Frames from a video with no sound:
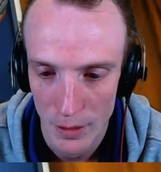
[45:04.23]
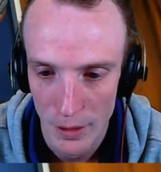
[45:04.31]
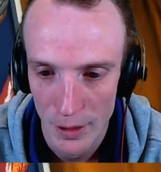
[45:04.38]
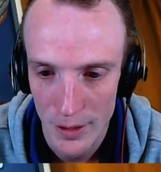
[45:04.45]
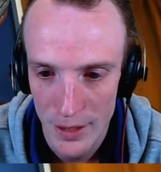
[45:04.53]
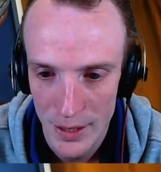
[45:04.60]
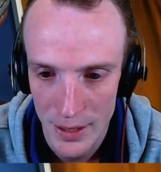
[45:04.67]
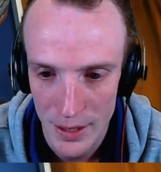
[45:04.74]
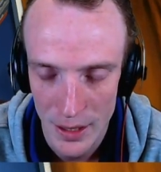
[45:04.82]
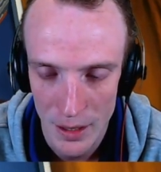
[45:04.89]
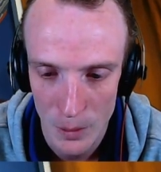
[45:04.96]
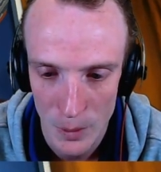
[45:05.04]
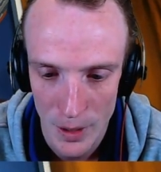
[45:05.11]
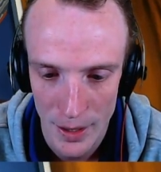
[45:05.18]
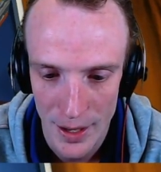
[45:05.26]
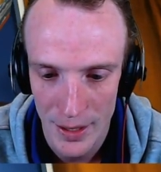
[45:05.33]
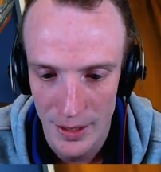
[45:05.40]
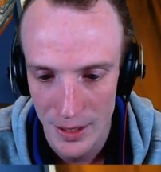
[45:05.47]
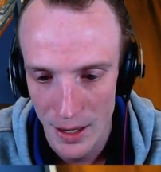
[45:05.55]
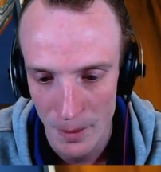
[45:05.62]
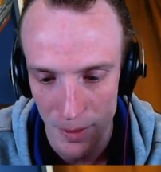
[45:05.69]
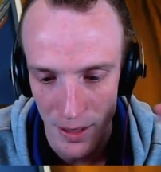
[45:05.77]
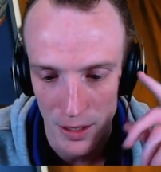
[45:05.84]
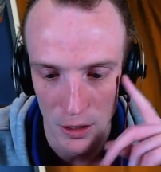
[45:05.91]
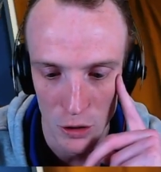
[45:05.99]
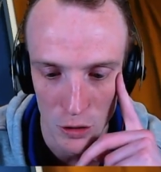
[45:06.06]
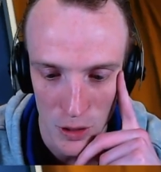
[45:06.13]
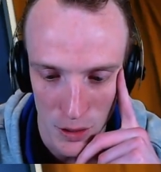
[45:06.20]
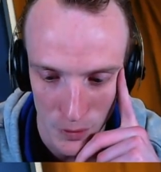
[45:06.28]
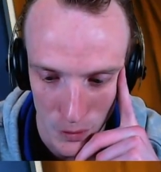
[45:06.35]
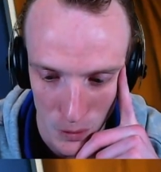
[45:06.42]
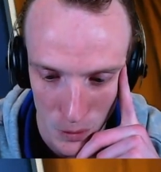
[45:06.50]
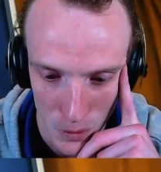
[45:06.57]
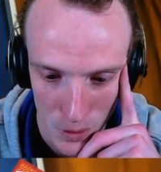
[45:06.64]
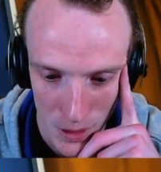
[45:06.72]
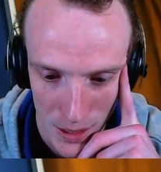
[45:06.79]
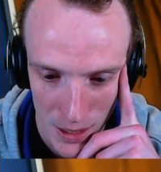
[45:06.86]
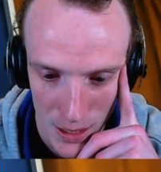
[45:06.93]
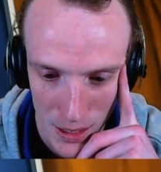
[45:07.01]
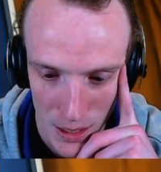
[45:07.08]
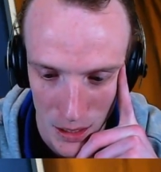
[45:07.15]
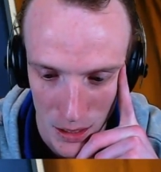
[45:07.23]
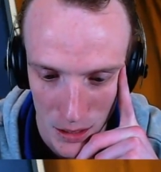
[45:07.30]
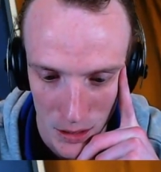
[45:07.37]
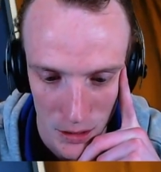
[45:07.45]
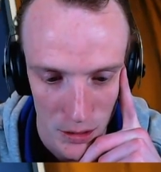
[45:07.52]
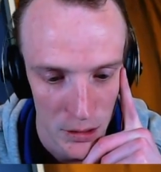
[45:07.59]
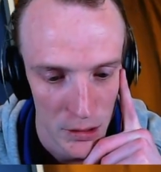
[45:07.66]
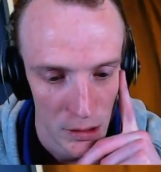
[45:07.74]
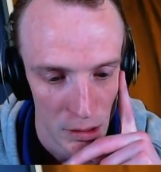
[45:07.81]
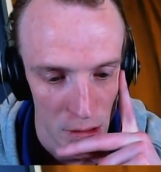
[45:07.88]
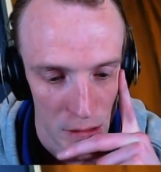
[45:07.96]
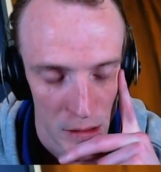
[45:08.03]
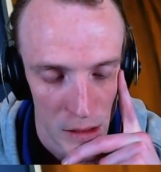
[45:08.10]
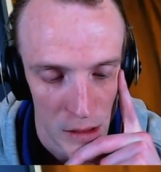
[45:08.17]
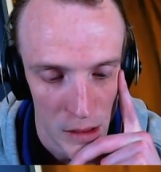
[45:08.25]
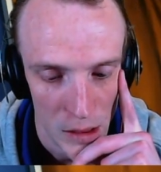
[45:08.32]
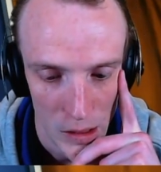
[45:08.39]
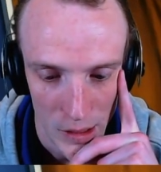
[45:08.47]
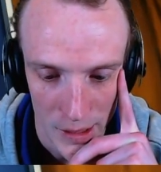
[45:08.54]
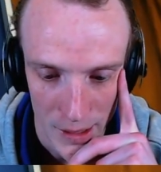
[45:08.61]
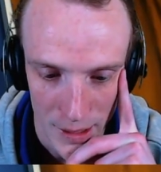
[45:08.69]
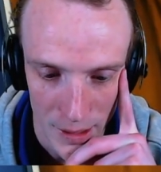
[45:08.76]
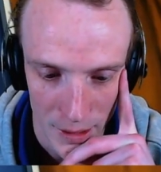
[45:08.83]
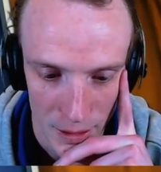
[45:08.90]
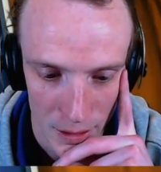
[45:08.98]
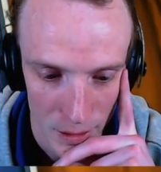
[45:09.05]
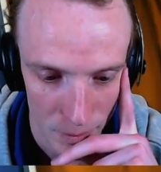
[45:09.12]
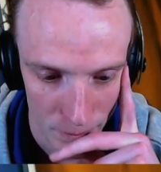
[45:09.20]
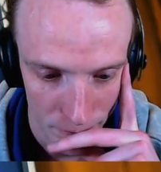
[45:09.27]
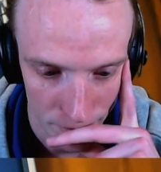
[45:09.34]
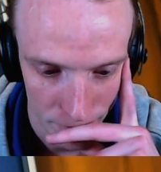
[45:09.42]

I don't see where that's coming in useful here, honestly.